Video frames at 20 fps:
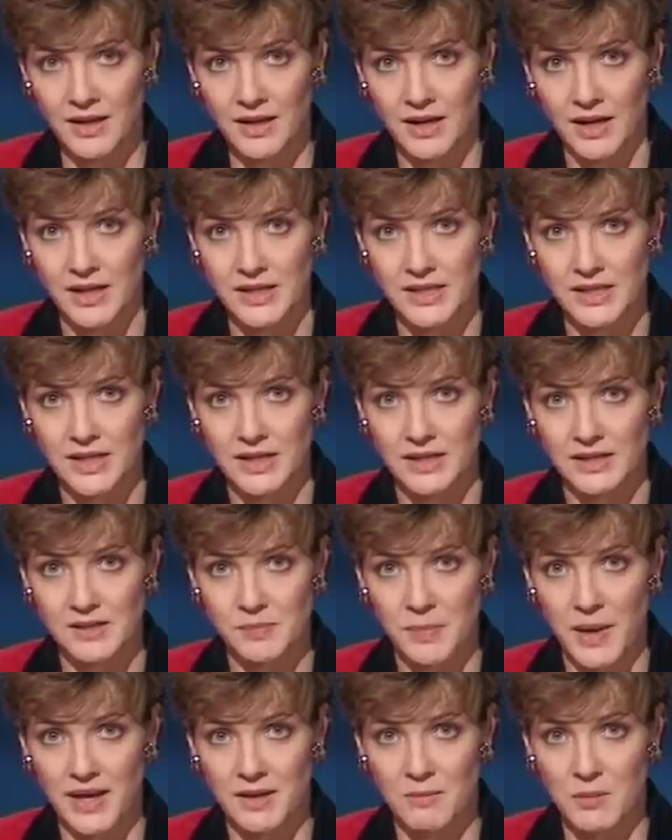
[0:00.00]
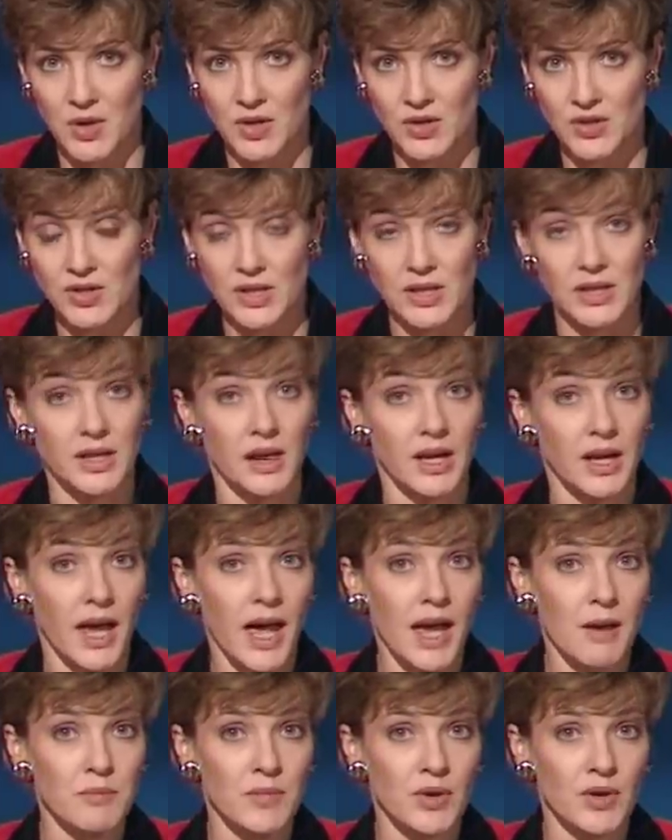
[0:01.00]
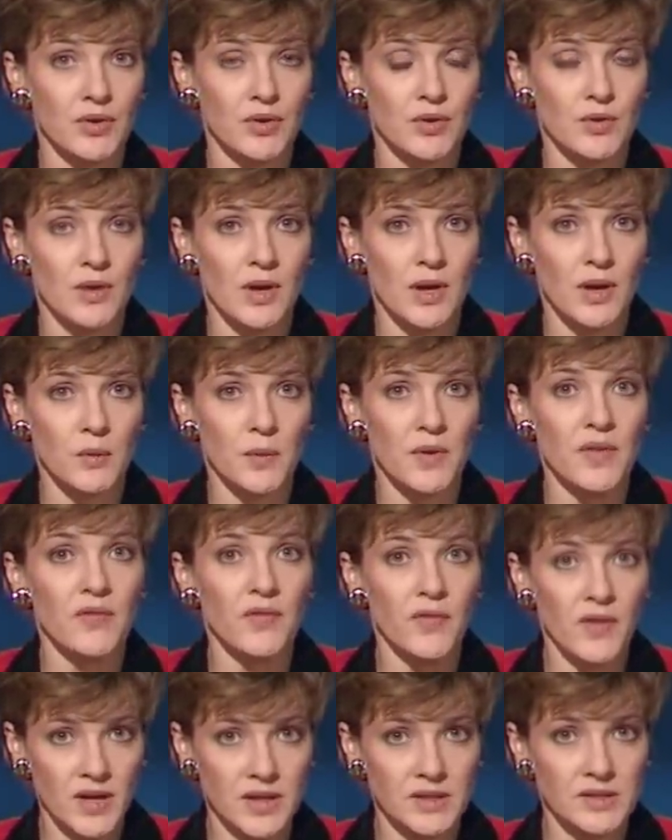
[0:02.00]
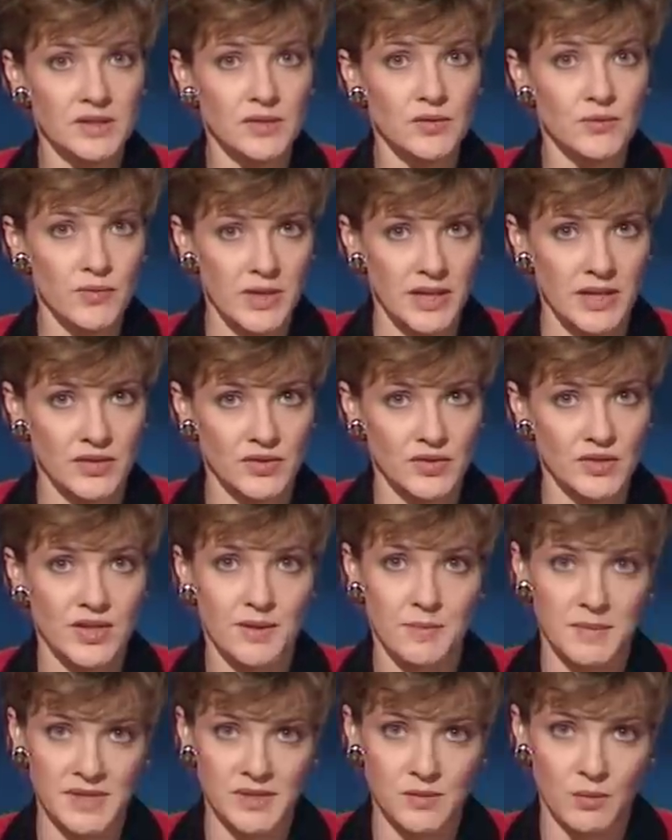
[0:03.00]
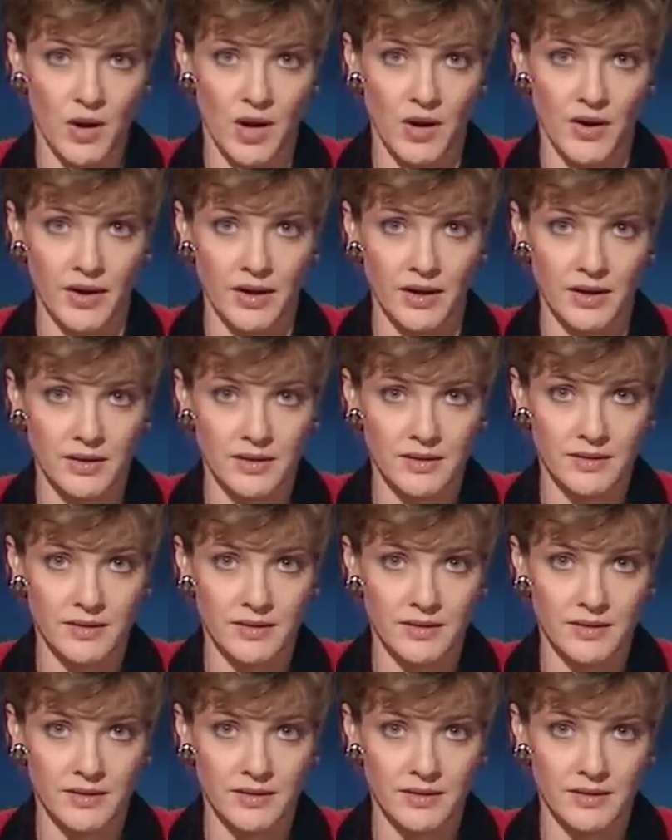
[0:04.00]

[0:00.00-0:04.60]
ITN's Penny Marshall and her camera crew were the first to reach Timisoara.